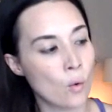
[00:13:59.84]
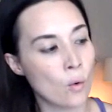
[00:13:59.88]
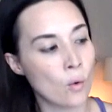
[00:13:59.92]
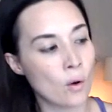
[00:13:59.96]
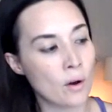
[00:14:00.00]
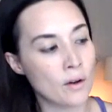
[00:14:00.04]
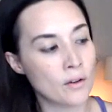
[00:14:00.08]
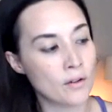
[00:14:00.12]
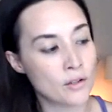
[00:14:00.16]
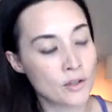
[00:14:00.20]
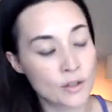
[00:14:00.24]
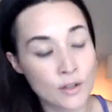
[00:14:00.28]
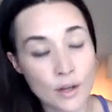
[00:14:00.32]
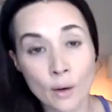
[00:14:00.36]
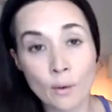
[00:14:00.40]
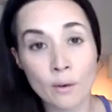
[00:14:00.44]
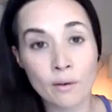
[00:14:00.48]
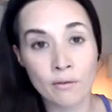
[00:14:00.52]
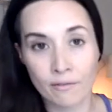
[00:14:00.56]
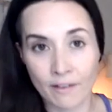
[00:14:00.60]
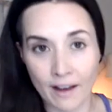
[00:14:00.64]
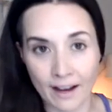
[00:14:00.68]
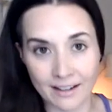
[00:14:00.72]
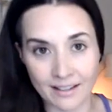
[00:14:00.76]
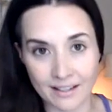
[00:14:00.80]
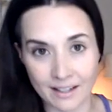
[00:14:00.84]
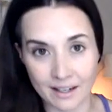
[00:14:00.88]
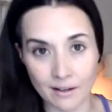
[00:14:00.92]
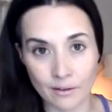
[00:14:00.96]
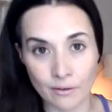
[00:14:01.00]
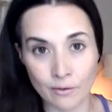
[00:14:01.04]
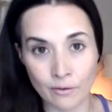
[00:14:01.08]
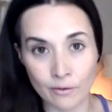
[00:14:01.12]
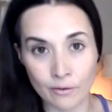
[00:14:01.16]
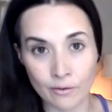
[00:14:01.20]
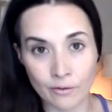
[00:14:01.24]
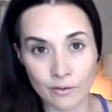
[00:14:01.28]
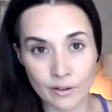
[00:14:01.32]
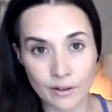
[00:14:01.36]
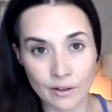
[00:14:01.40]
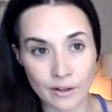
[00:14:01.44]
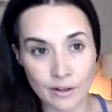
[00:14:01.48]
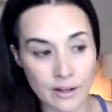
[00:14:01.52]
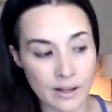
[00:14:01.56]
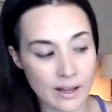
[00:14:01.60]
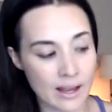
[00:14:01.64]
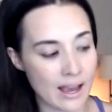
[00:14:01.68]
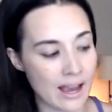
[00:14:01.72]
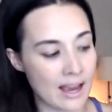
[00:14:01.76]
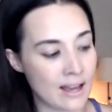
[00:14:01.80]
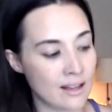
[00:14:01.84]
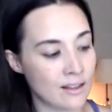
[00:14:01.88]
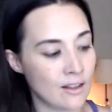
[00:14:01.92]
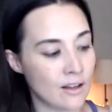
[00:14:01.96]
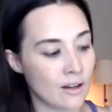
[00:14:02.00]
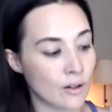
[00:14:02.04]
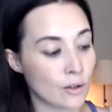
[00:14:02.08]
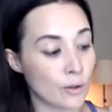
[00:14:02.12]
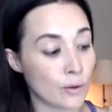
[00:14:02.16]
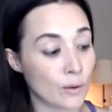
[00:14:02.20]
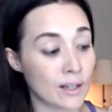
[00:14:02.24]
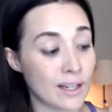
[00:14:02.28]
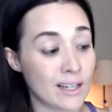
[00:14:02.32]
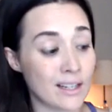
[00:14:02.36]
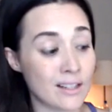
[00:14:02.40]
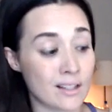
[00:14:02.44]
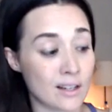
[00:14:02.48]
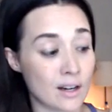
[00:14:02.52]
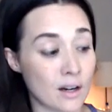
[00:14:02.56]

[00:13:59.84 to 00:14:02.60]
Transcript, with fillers: so effective and their ingredients